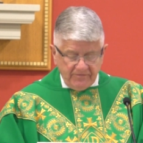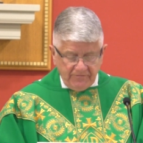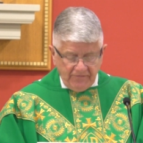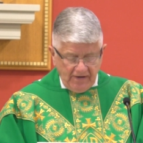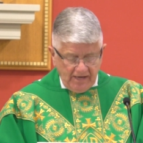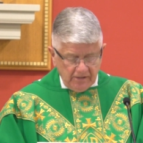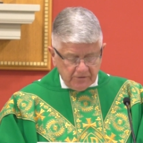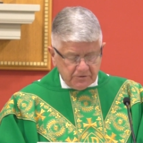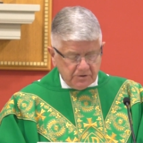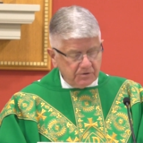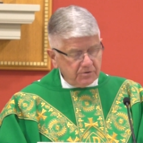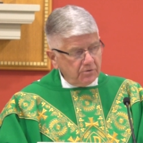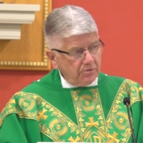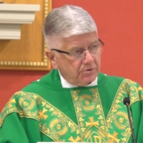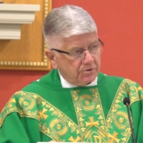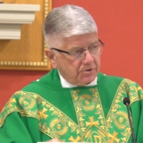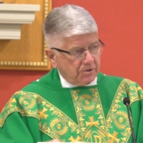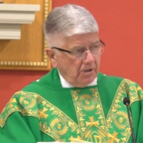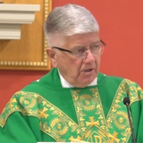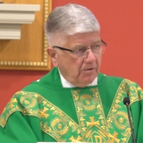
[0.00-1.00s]
failed to
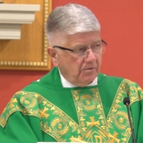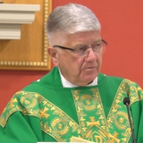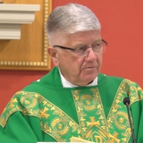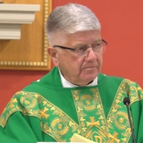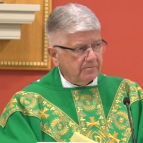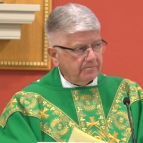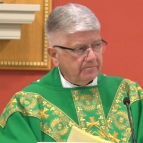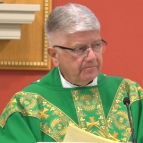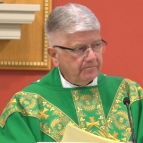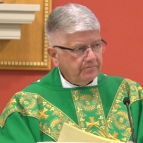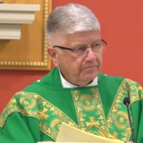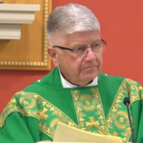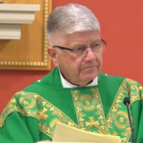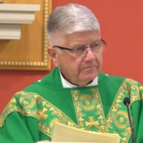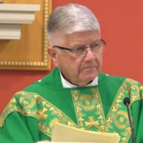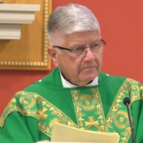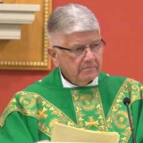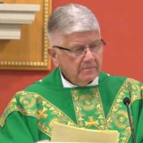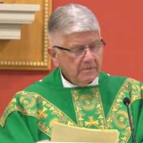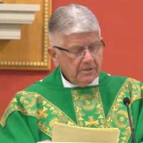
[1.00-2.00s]
do so,
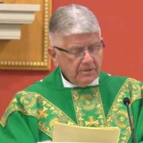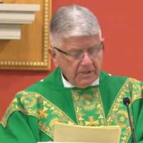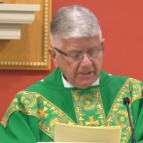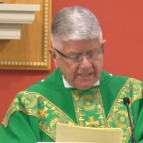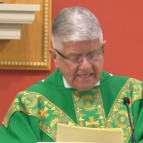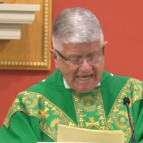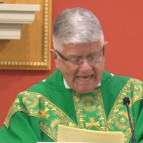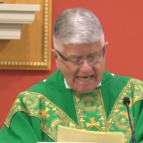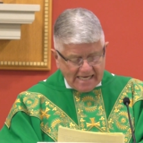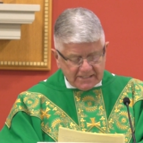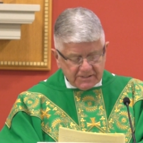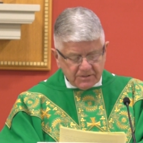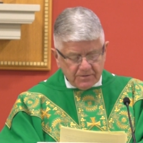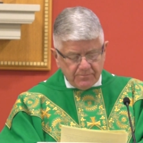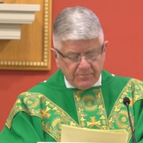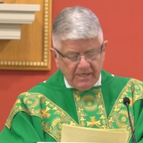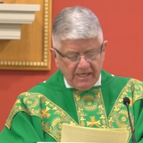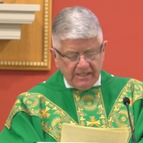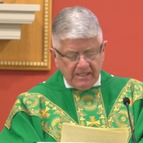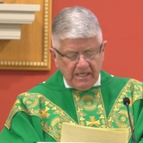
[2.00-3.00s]
the
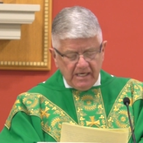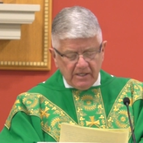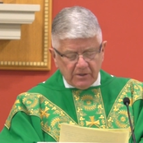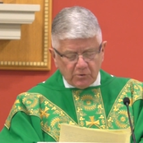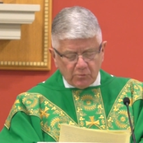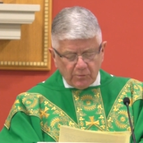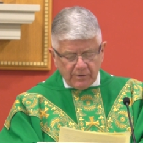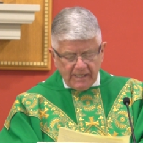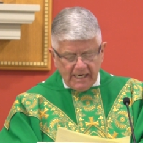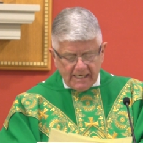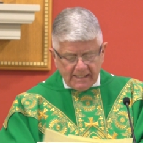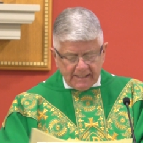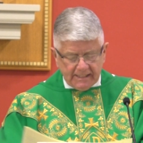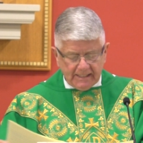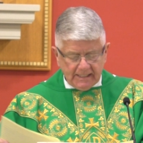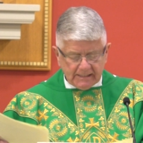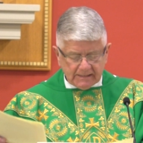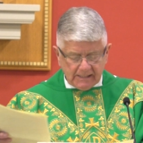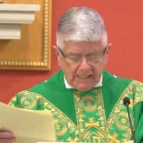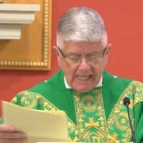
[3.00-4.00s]
chasm that he had
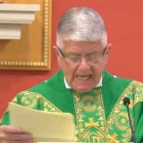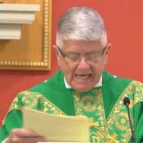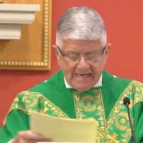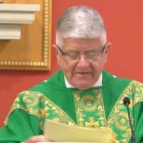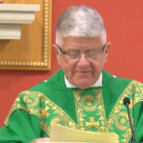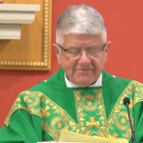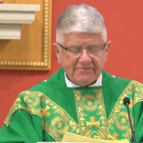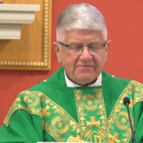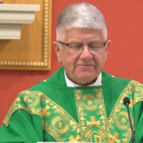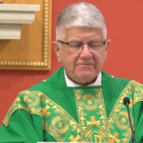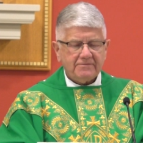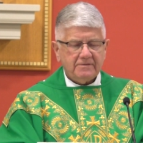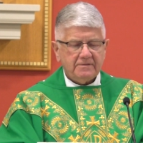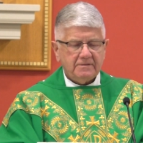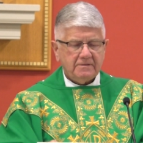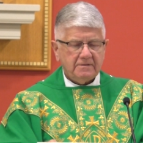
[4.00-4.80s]
created in life